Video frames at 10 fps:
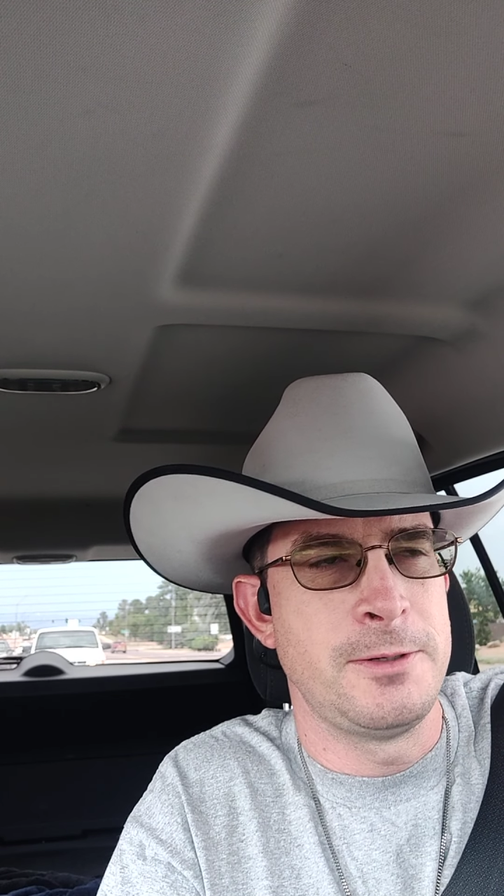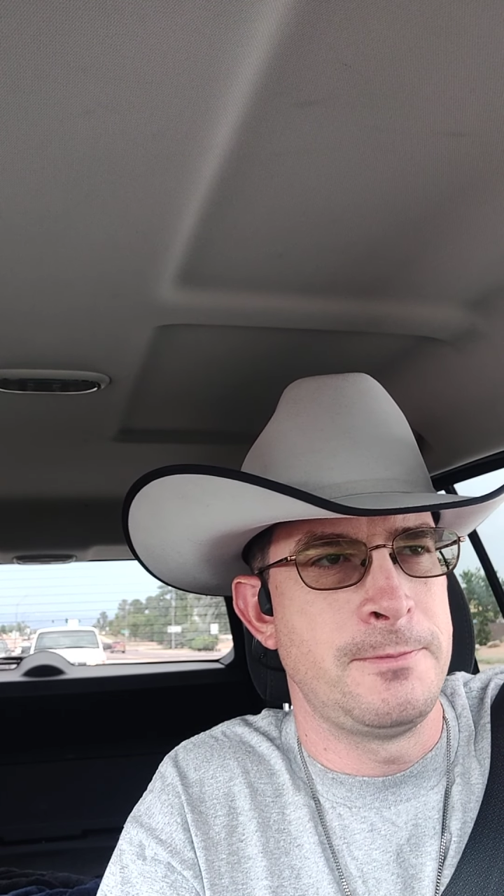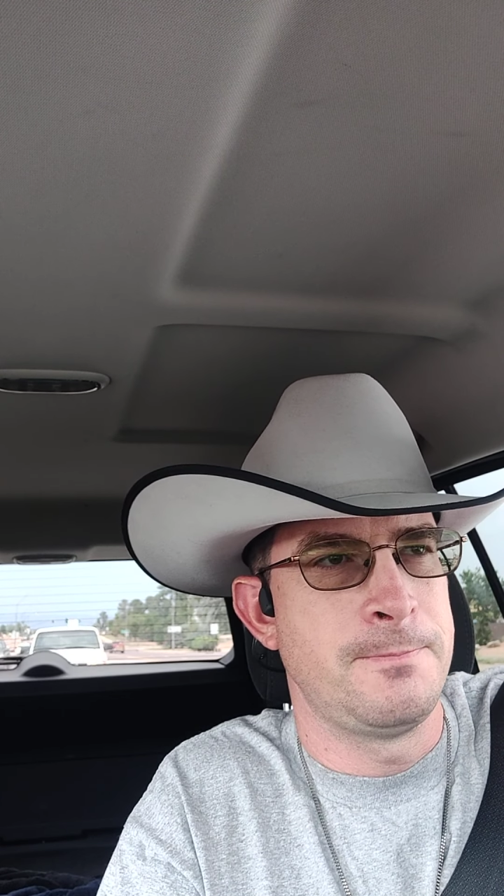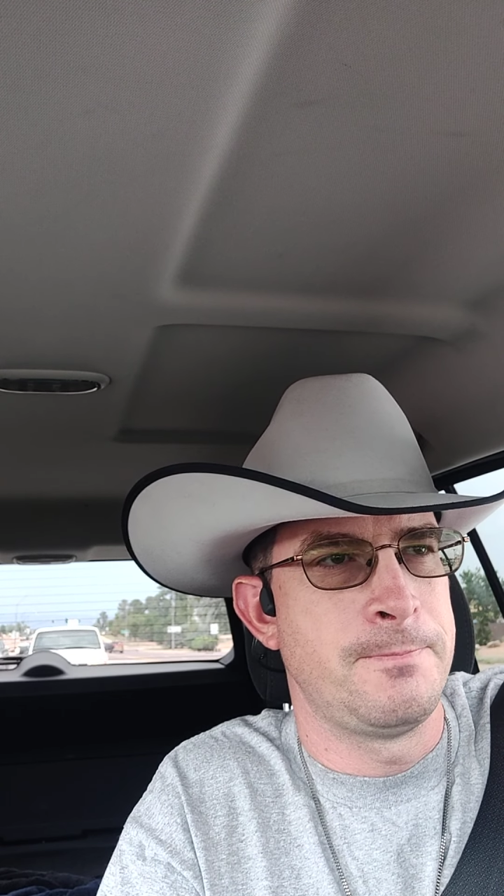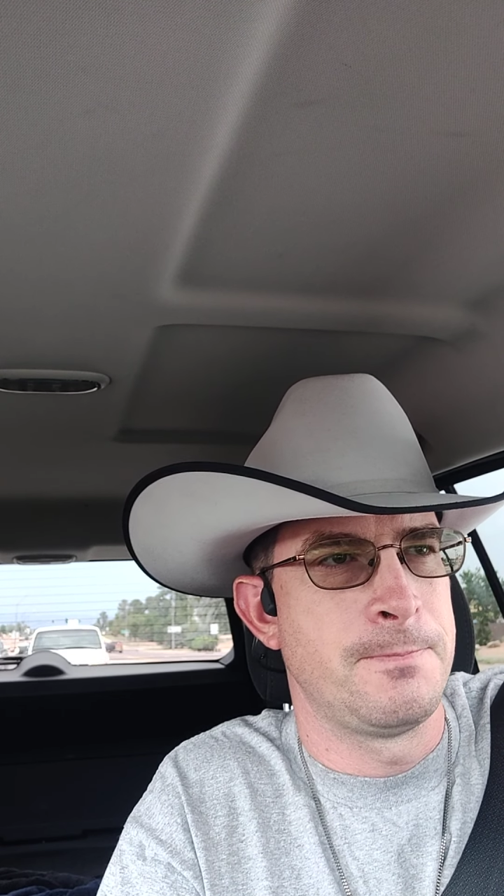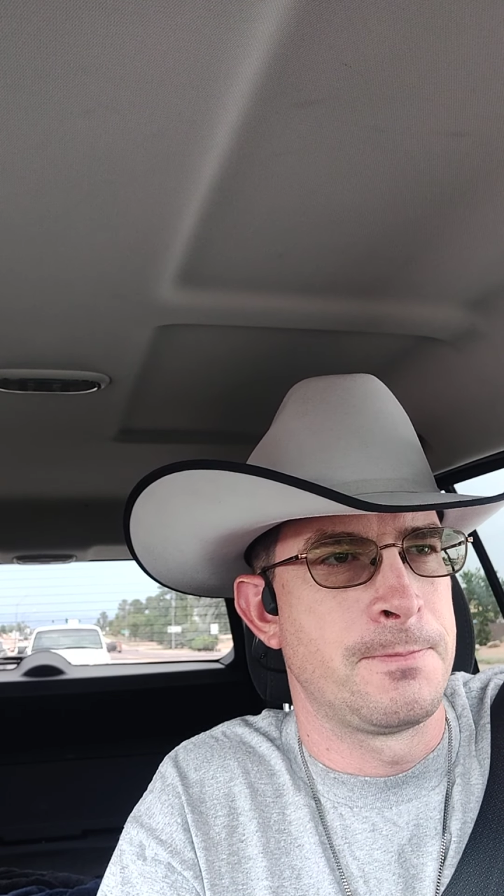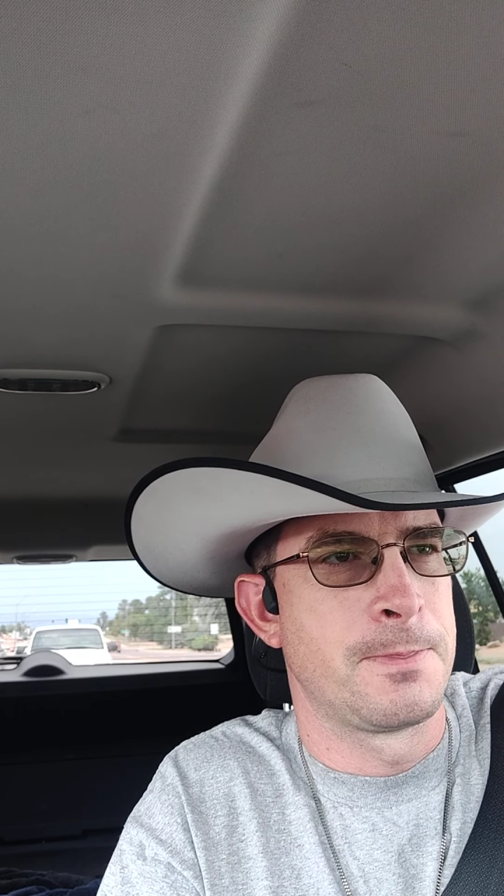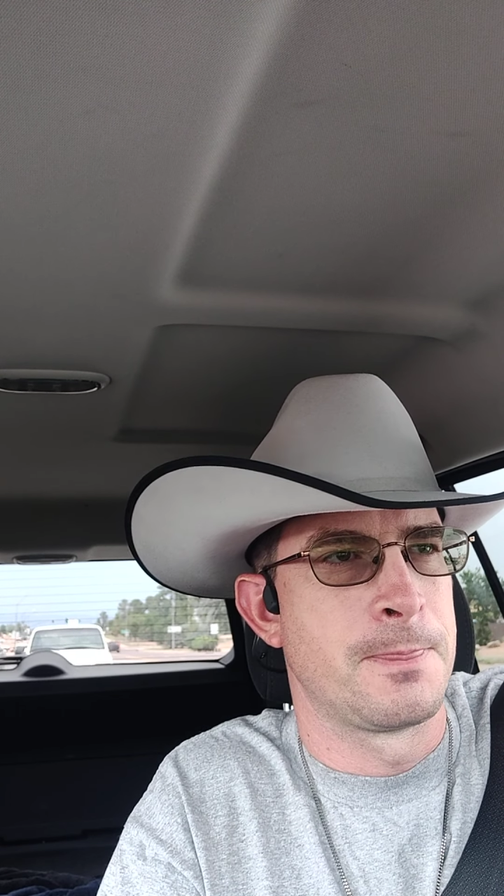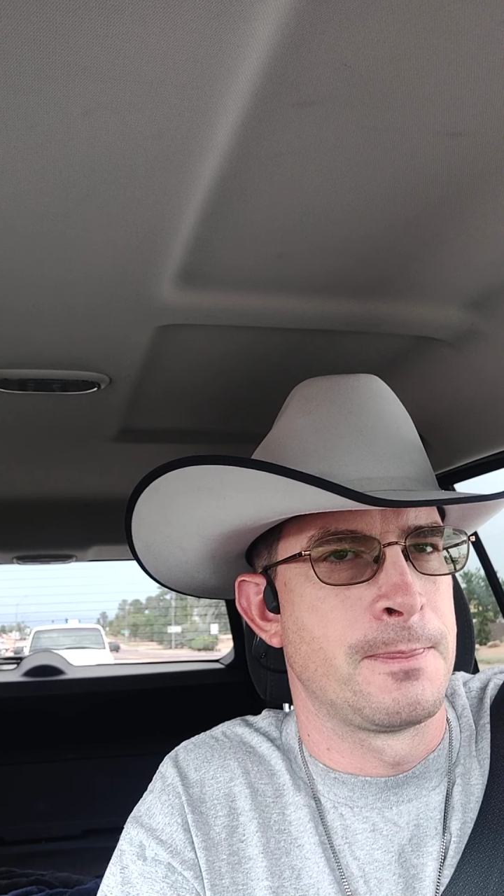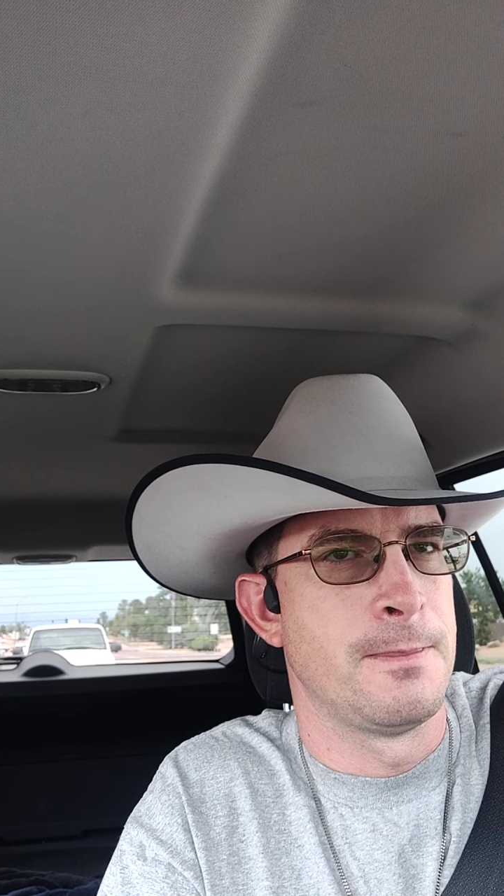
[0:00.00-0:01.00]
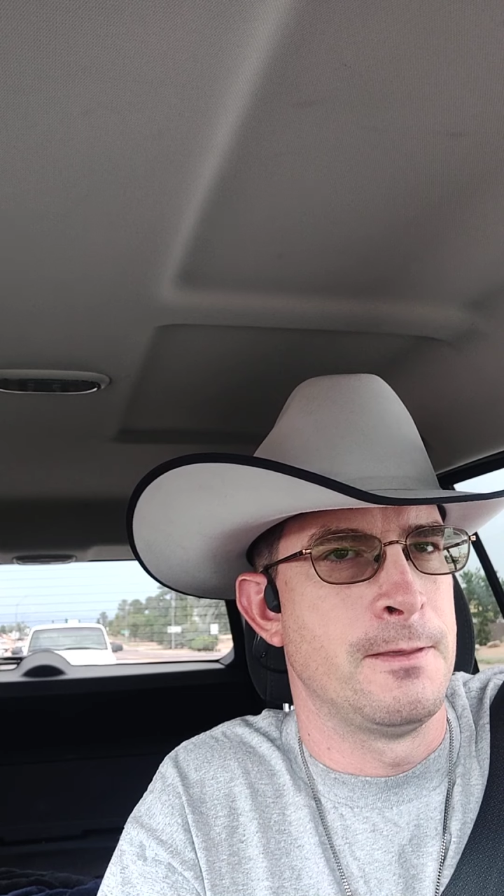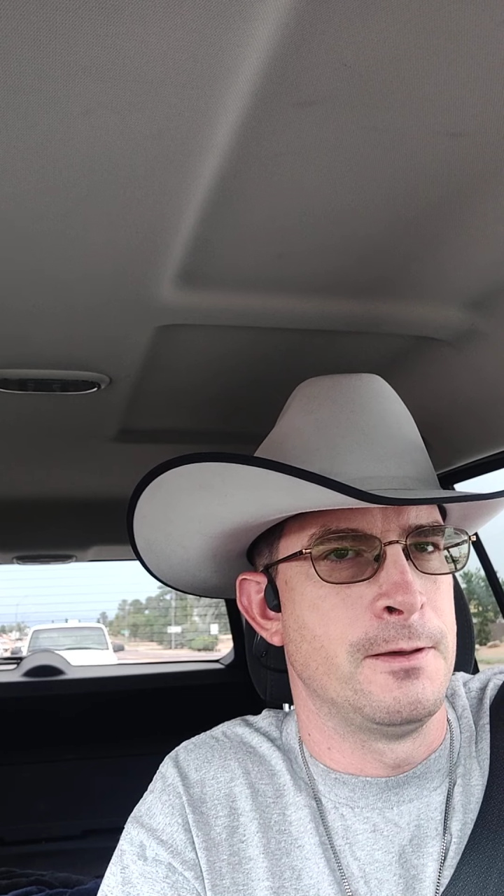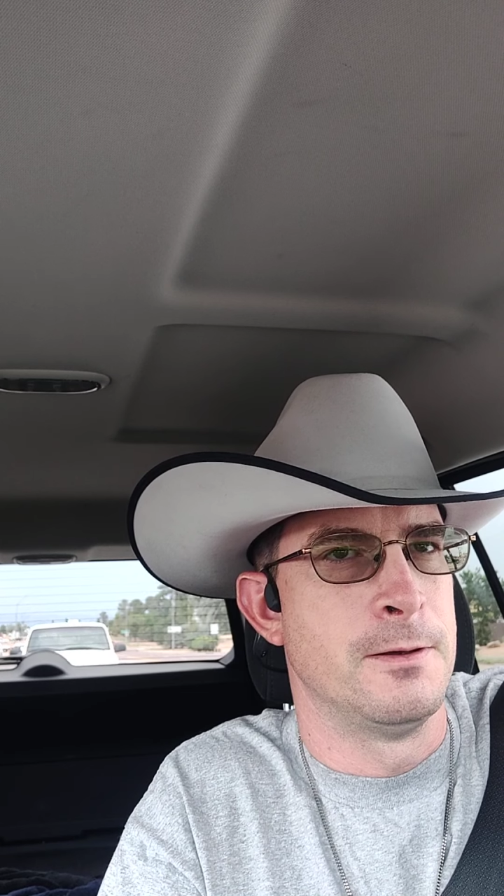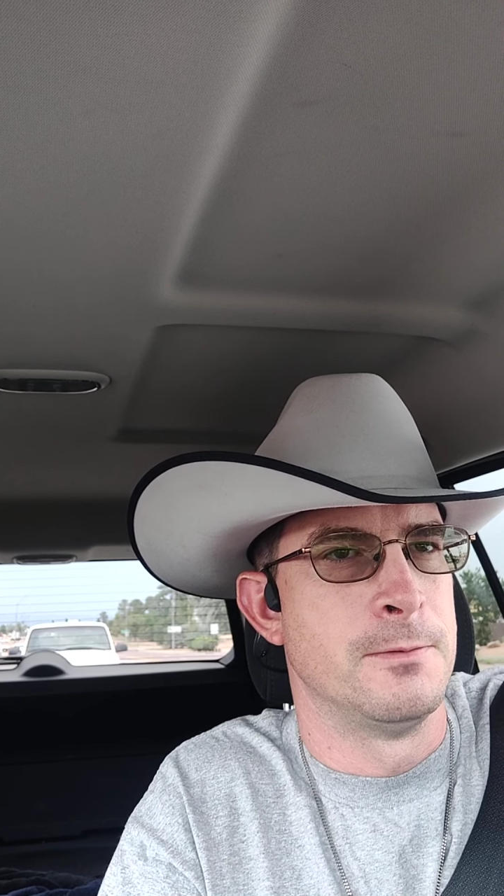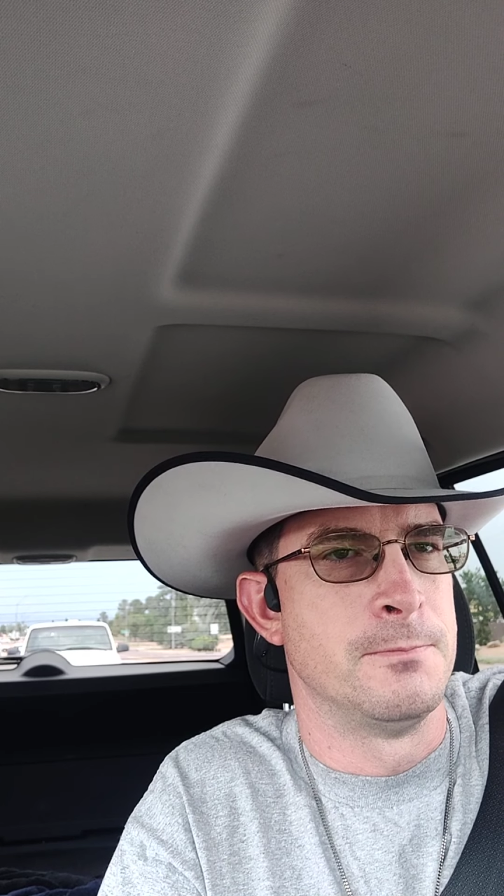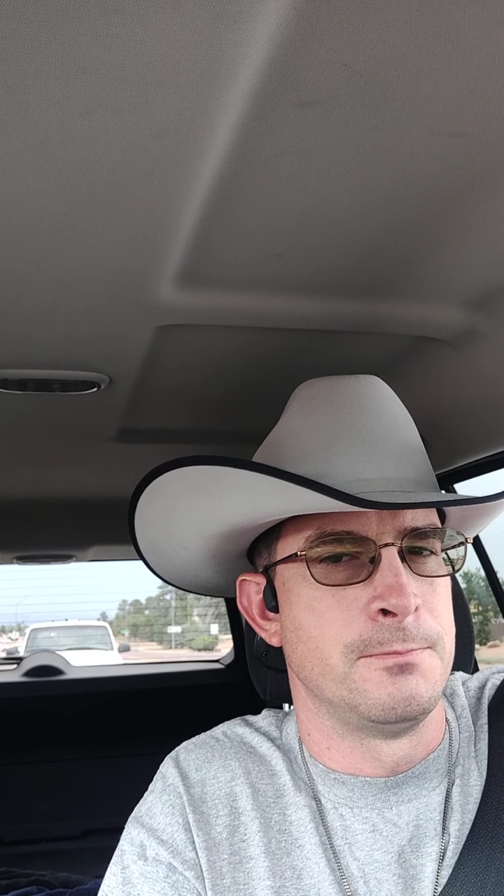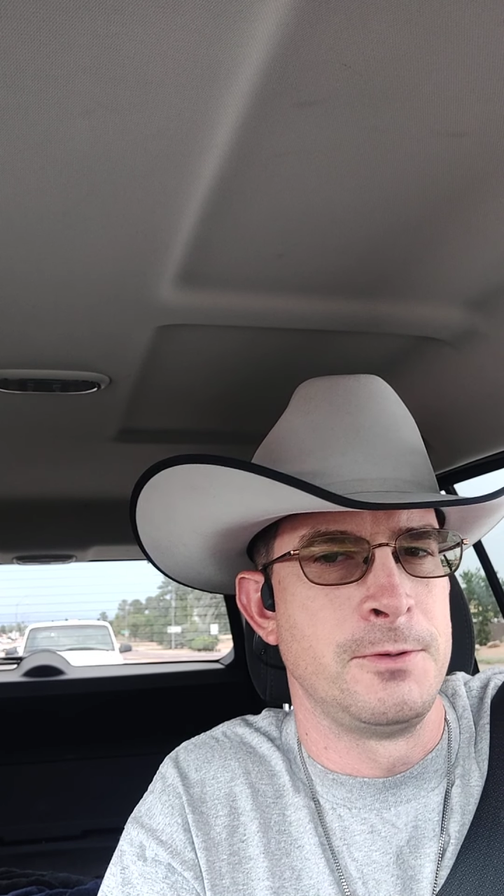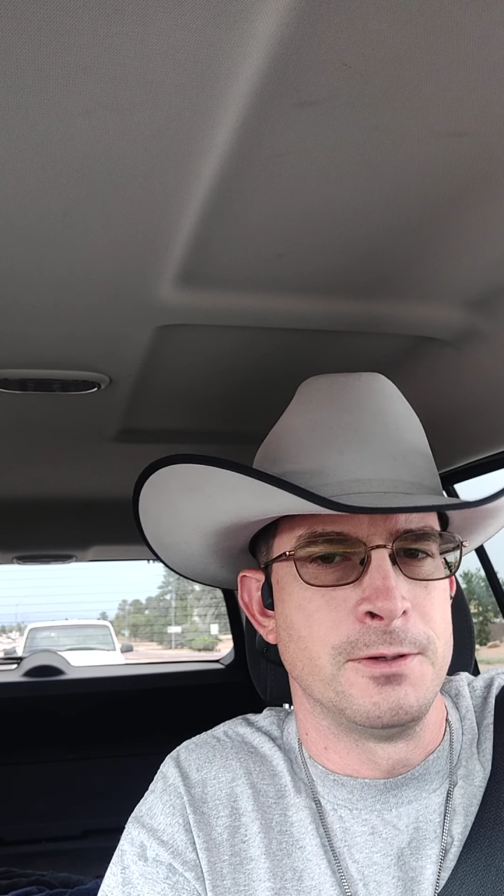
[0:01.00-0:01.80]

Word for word: it, um,